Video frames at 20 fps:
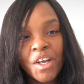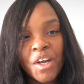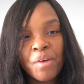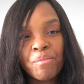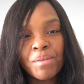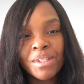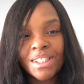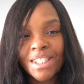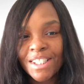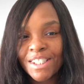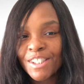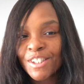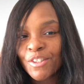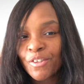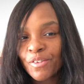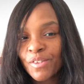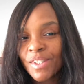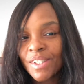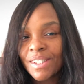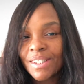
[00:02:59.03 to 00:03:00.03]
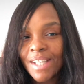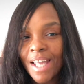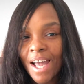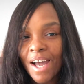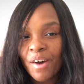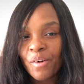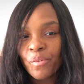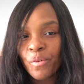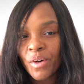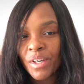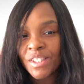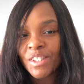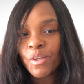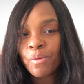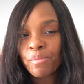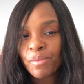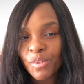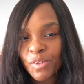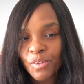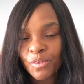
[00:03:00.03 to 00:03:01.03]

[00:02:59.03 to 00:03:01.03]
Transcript: My son is 13 now, well, he's almost